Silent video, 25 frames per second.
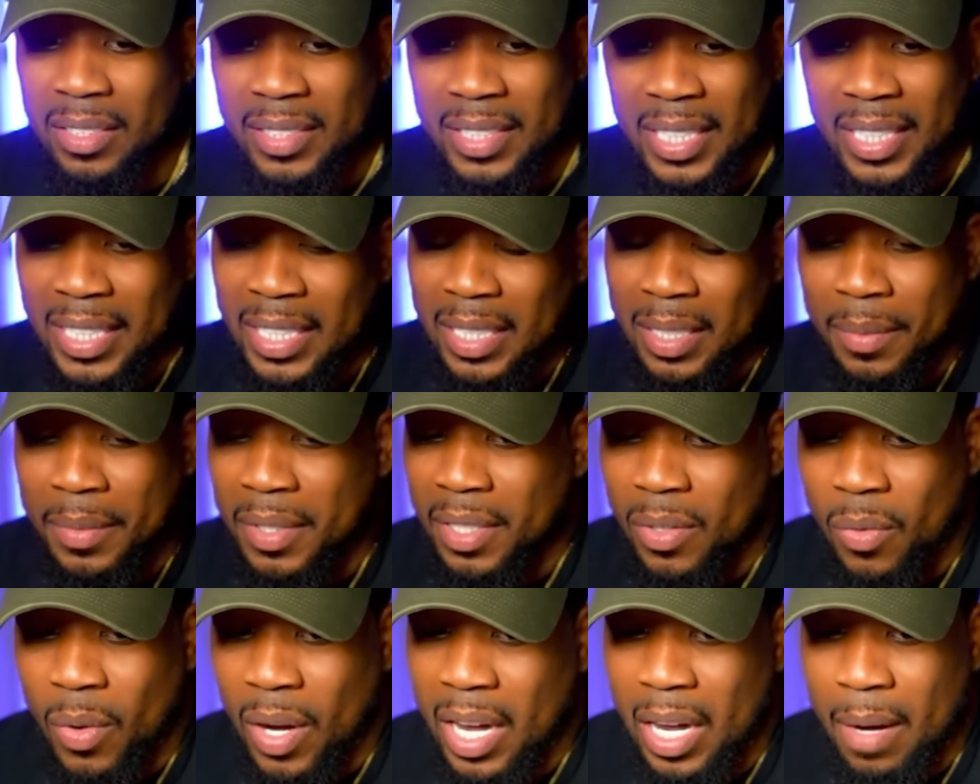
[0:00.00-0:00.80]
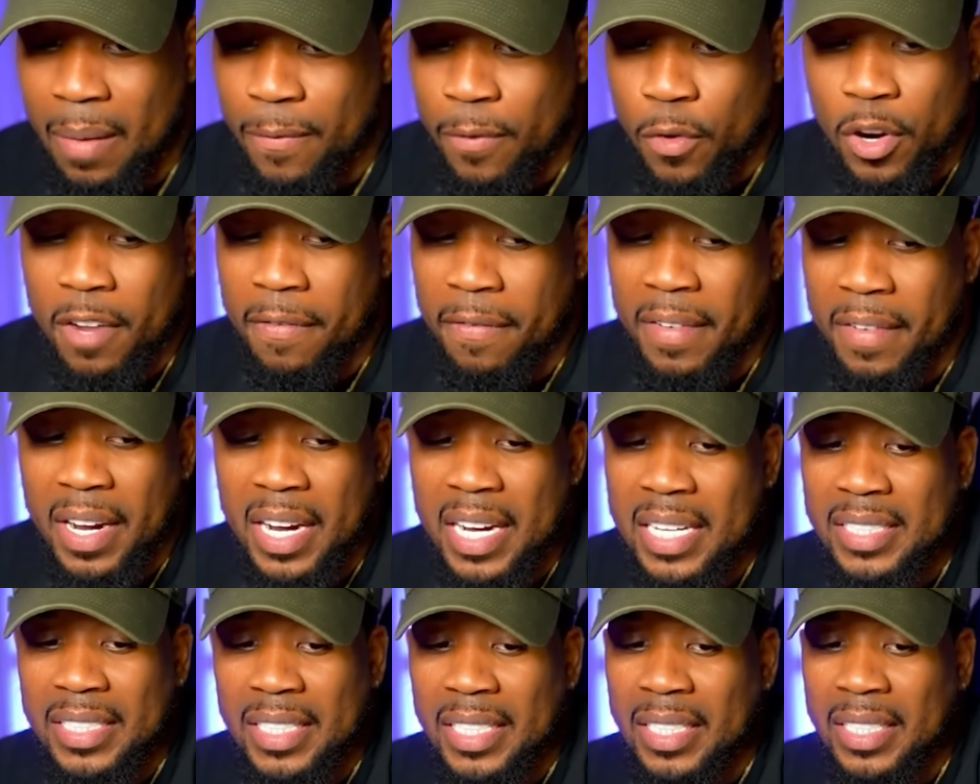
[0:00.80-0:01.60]
still taking me a while. I'm
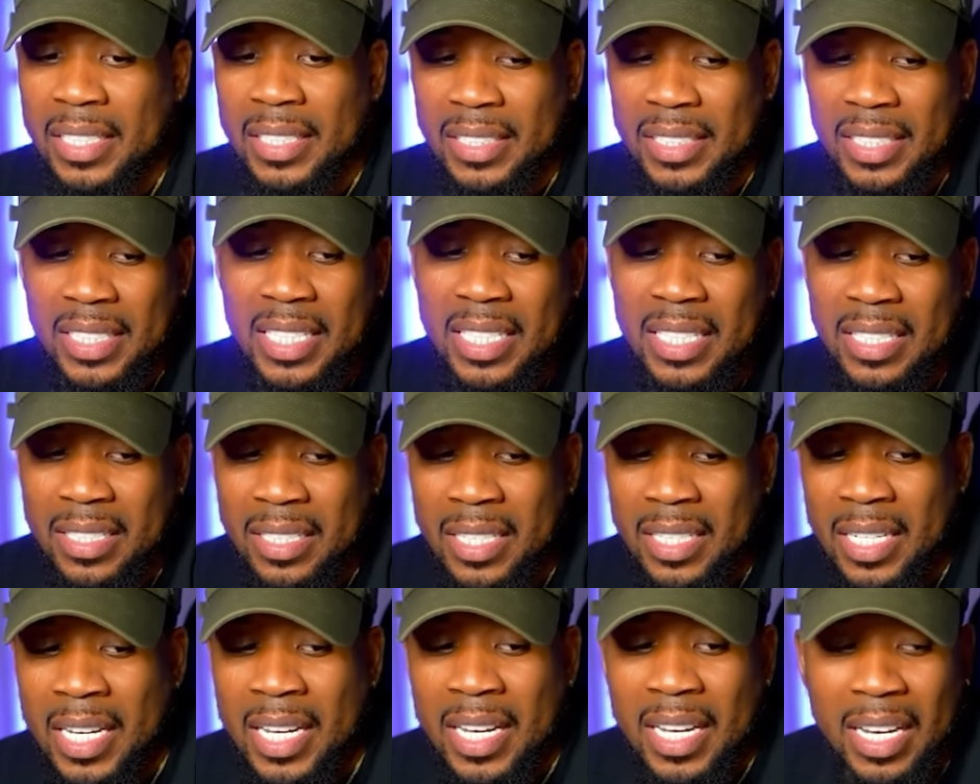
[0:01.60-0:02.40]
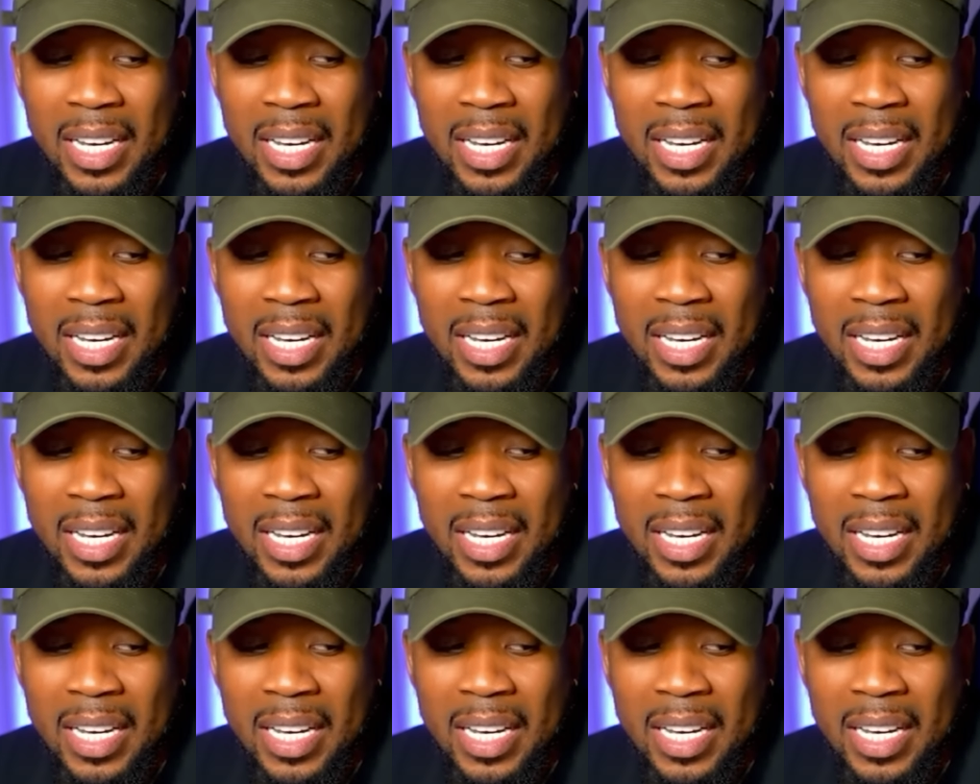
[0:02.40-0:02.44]
45 seconds in,